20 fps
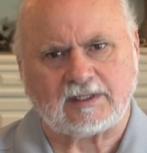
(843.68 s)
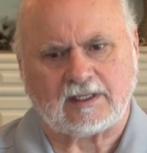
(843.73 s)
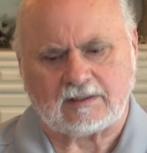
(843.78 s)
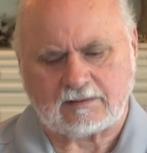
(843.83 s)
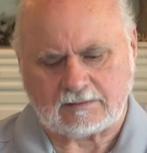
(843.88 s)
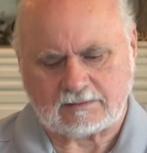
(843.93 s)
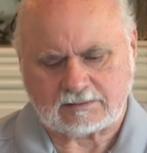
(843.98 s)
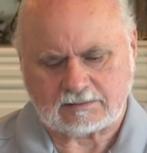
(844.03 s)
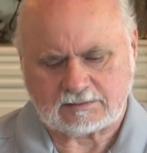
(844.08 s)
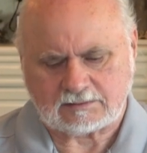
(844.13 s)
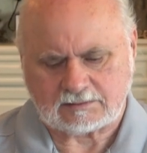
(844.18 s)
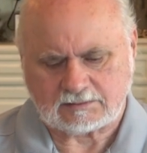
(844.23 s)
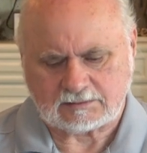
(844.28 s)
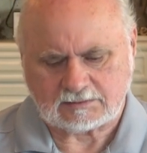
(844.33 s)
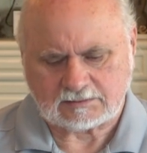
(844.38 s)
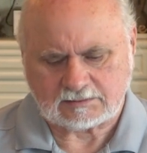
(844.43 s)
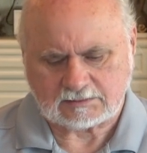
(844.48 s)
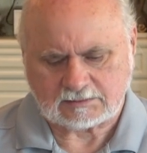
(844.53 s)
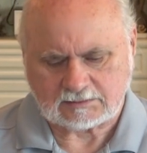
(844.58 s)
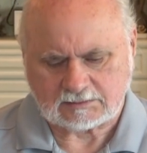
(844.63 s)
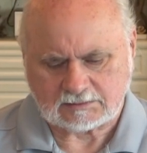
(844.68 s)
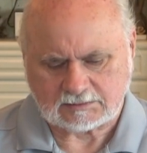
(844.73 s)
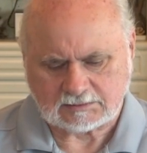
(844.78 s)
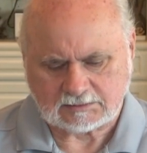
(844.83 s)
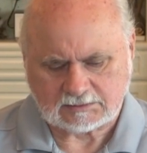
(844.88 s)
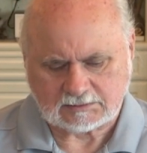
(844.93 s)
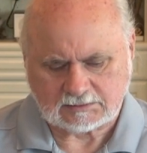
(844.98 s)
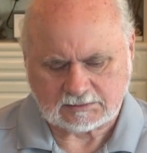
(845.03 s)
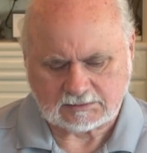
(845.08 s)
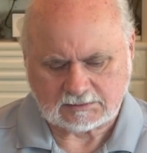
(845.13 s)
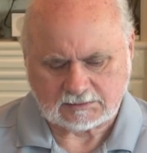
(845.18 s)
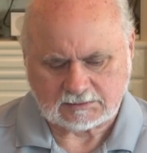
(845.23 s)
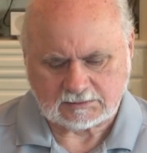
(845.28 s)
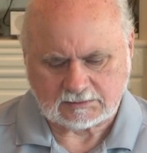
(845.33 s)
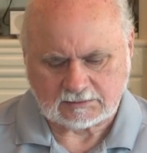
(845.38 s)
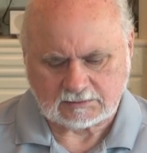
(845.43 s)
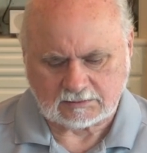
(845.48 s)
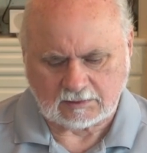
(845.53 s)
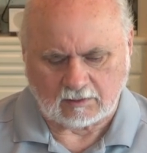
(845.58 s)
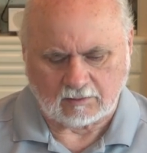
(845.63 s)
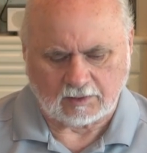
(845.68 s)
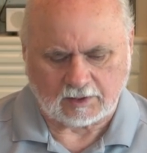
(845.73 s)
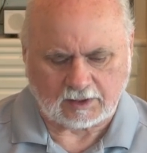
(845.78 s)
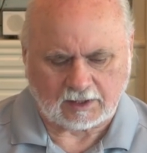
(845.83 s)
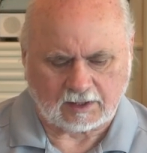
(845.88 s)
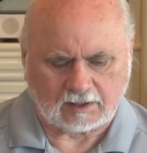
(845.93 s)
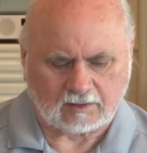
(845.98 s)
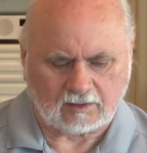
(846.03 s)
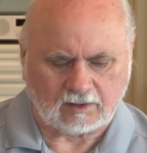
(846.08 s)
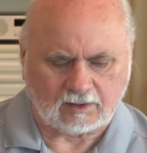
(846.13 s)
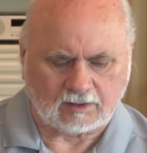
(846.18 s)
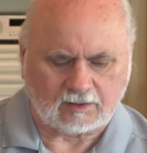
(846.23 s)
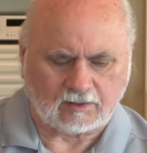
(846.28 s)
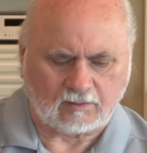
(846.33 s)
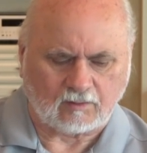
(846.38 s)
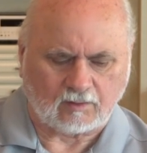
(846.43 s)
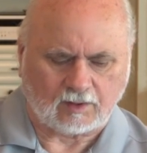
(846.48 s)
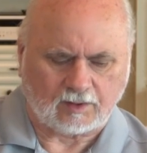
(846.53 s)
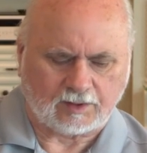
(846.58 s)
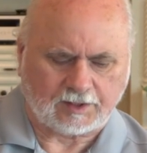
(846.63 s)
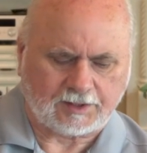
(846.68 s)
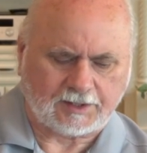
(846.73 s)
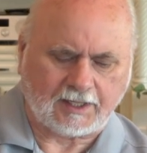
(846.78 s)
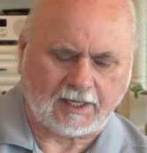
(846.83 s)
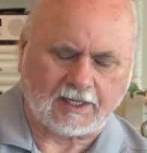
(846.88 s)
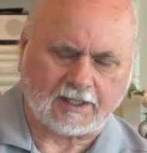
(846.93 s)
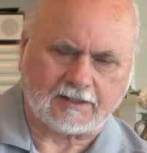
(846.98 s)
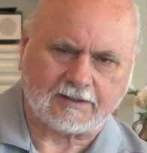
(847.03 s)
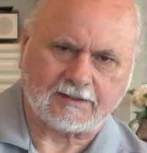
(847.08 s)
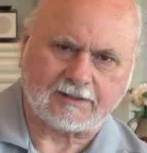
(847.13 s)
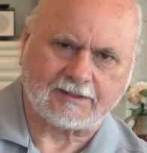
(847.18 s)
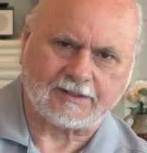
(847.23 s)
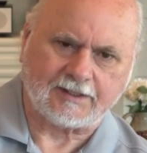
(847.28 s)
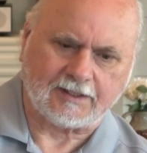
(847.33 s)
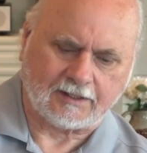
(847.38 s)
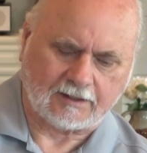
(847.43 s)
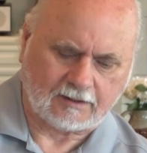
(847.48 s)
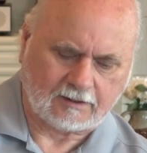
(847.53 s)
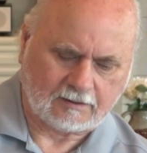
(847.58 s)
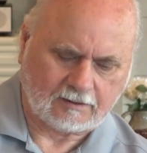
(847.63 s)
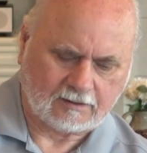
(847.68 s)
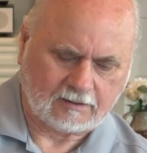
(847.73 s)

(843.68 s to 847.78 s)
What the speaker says: love? Well, we're going to go to the Word of God and see